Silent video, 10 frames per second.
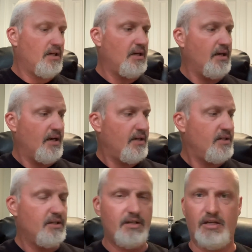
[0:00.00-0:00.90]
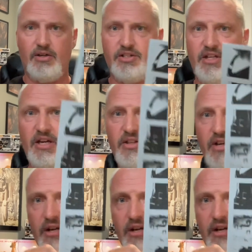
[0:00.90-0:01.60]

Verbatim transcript: And here's the other